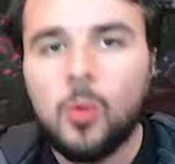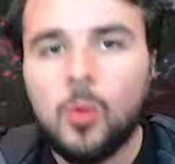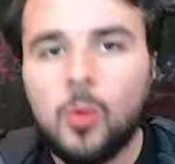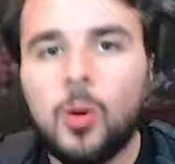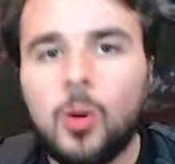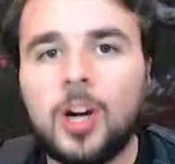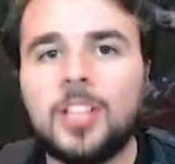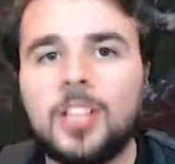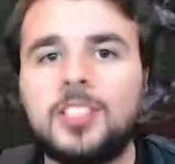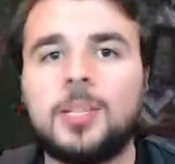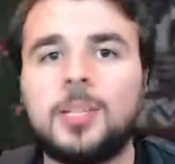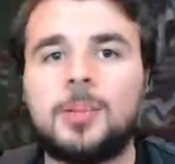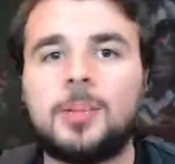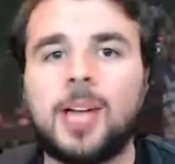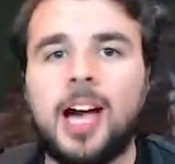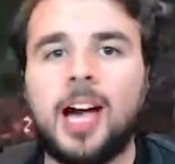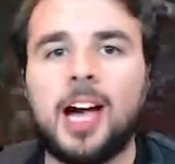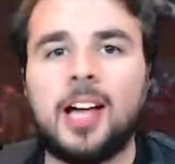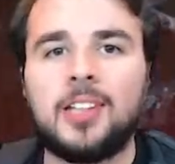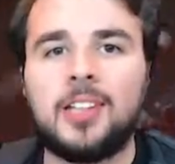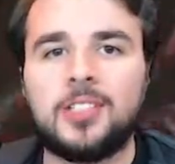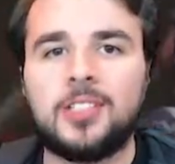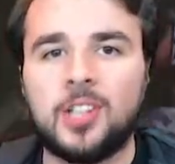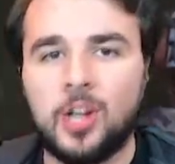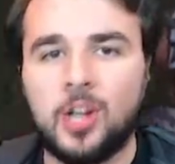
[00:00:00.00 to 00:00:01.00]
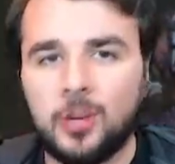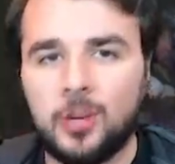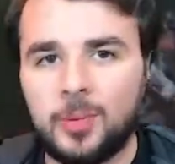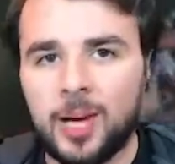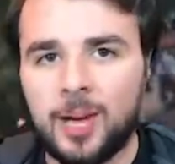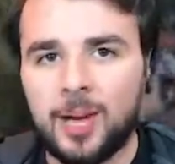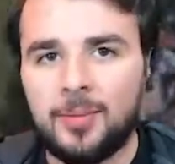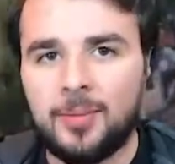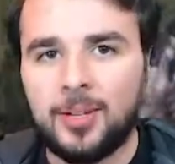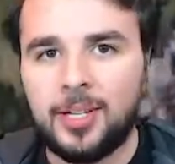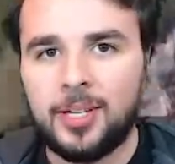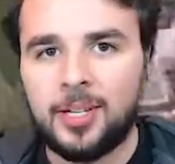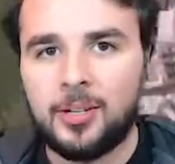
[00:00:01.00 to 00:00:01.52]
What is up, guys? I hope you're
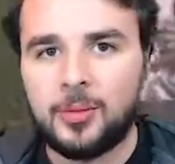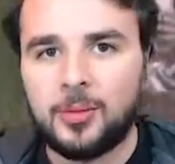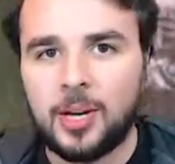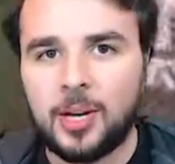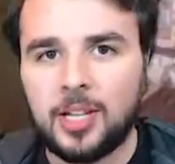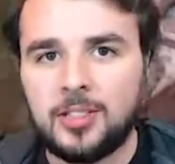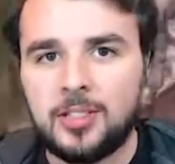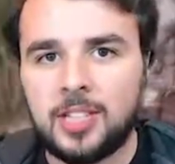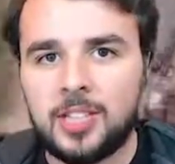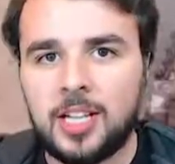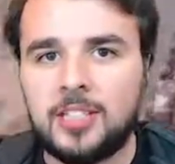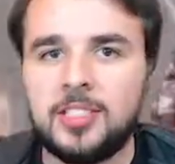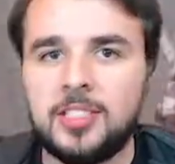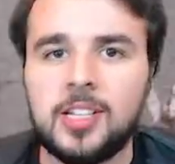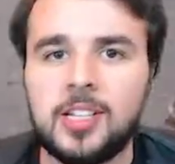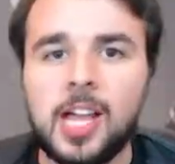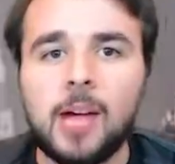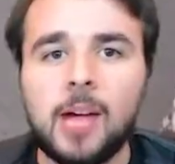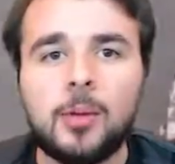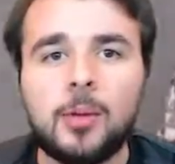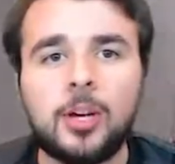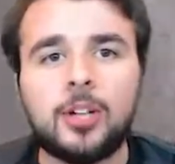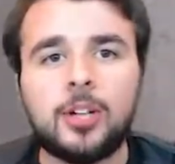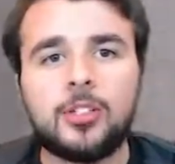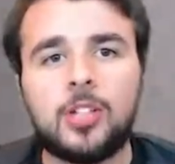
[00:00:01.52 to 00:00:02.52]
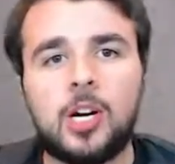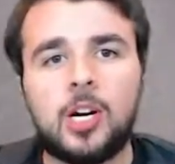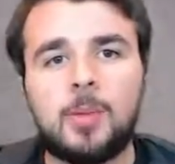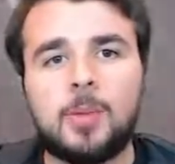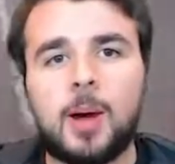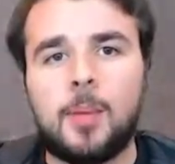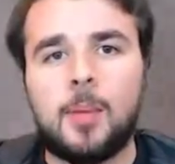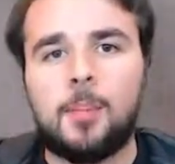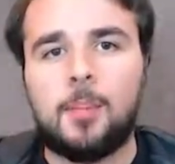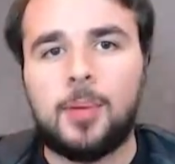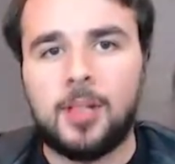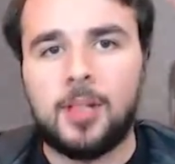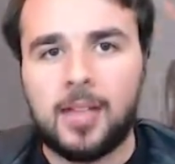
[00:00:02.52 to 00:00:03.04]
having a great day. Today we're here to talk
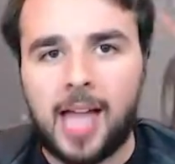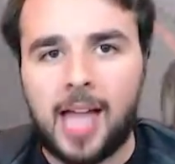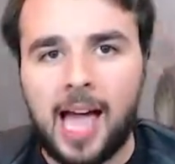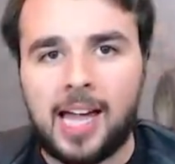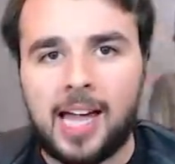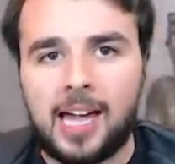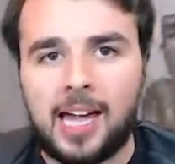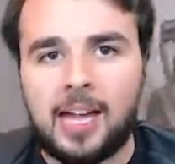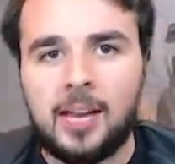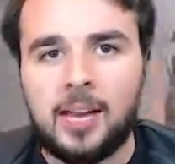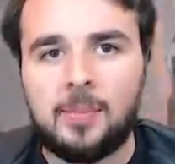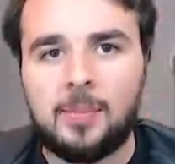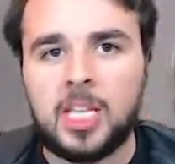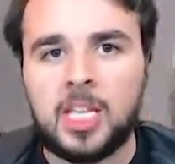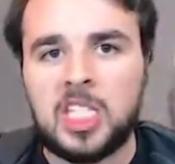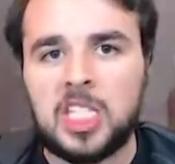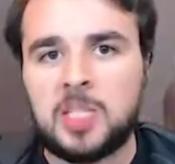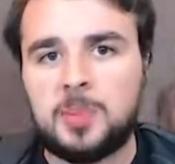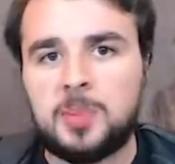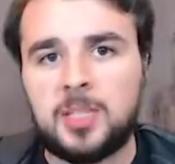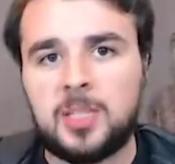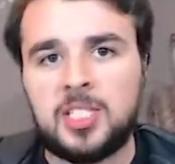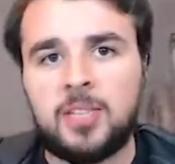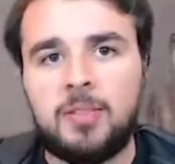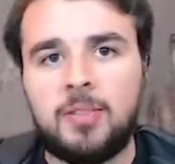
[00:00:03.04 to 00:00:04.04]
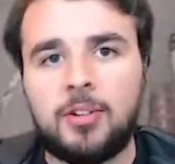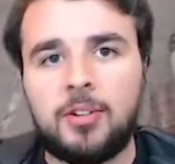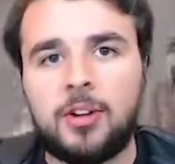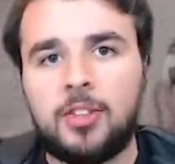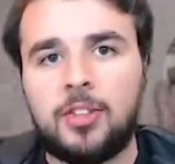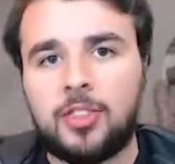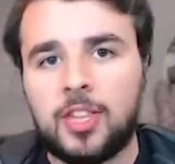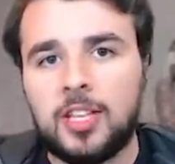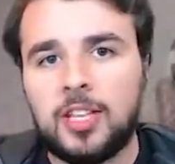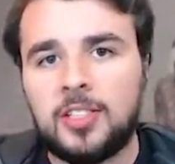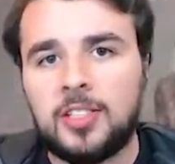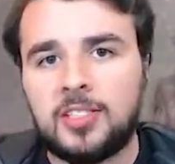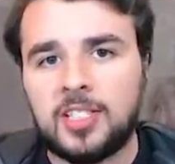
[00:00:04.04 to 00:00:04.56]
about Blackout a bit, specifically
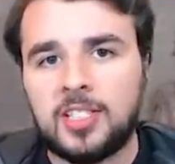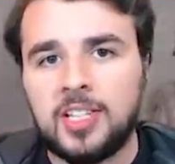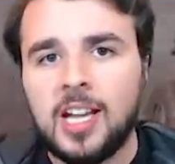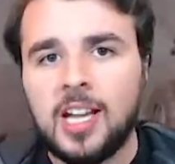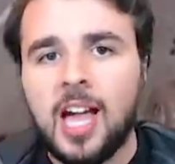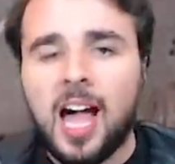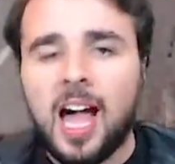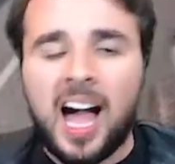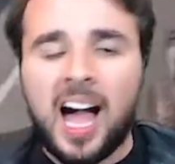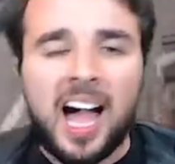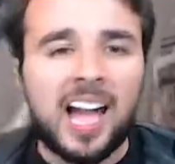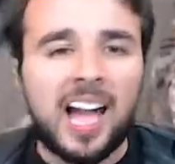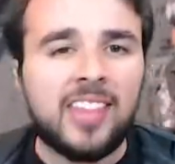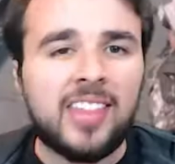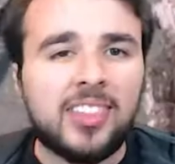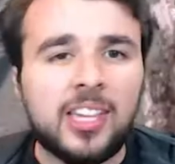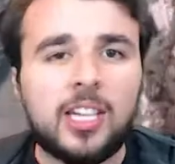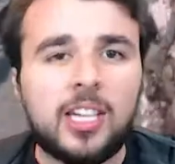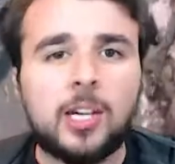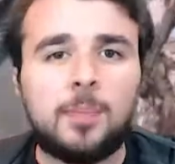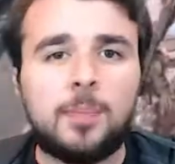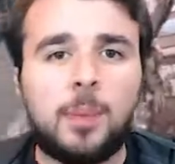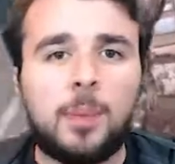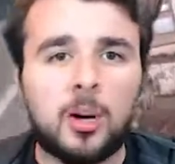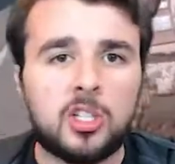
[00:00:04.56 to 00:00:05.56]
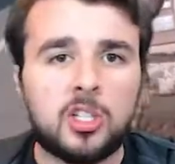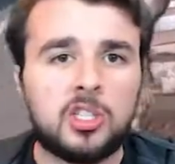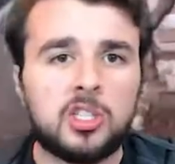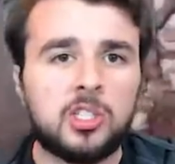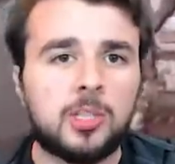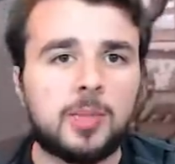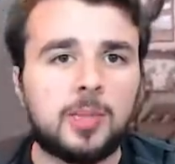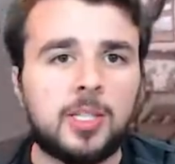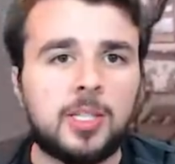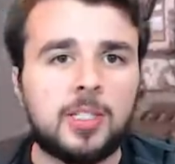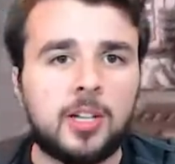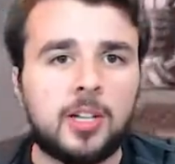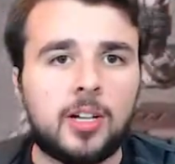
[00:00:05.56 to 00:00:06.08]
things that I think could personally
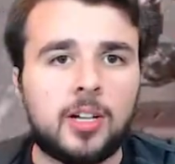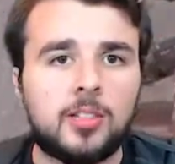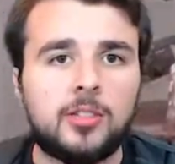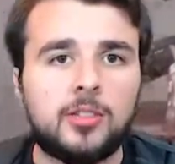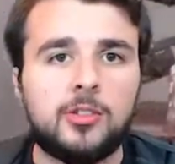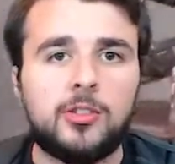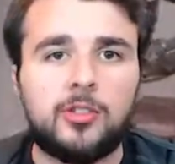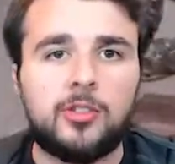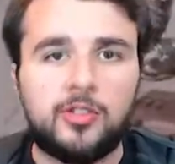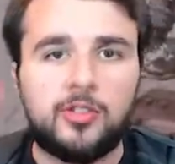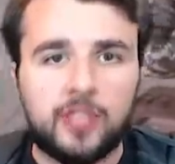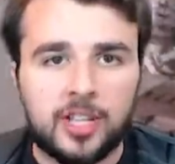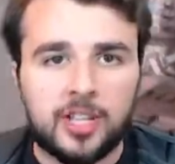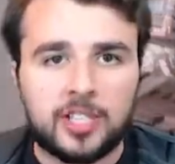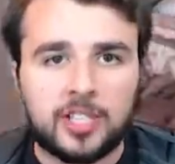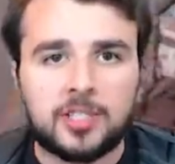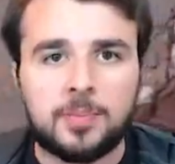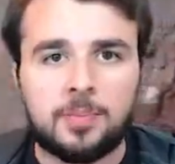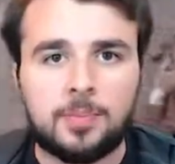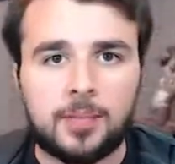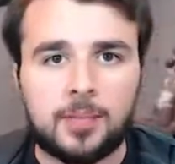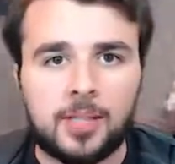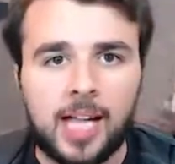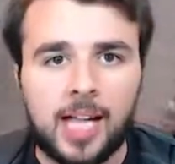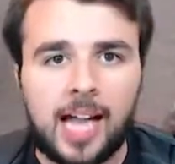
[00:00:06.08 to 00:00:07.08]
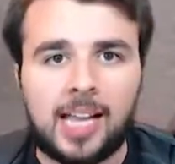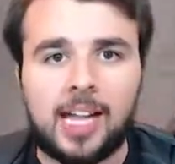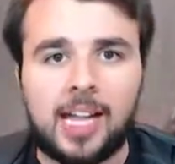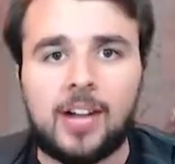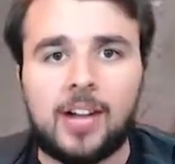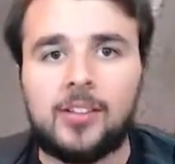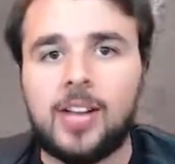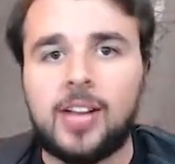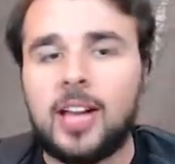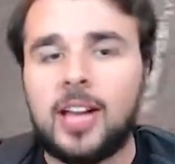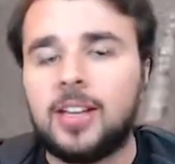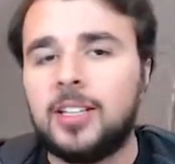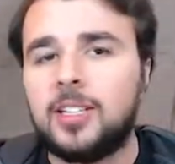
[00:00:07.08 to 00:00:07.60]
be done to fix Blackout.
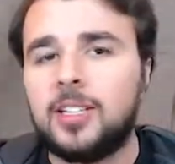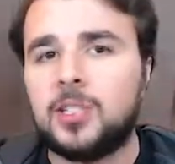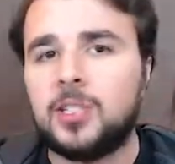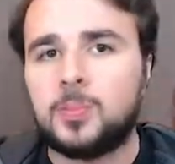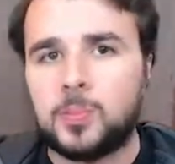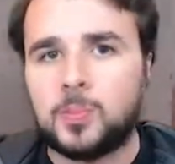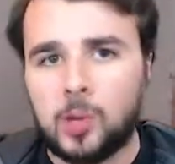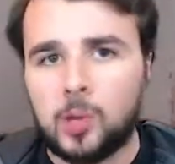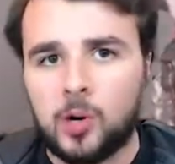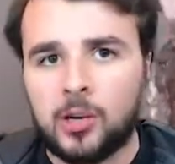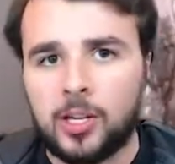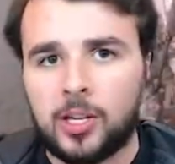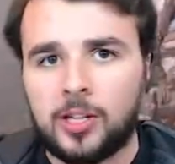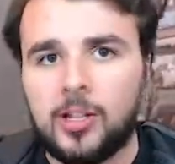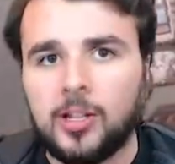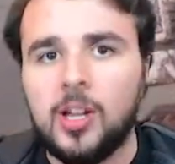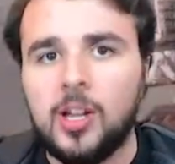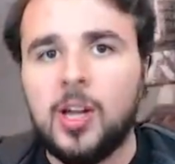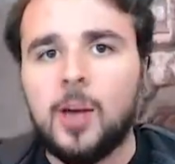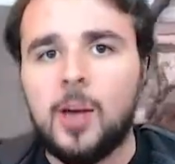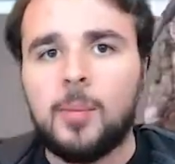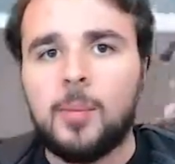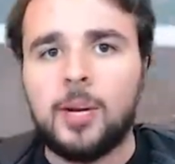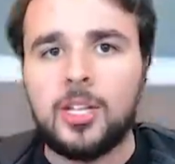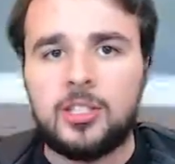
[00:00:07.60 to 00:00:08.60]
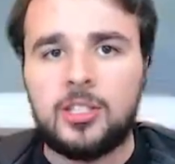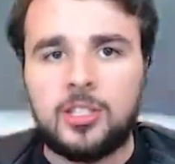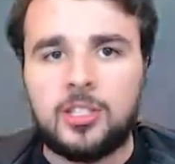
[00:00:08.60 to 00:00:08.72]
Not that it is broken, but it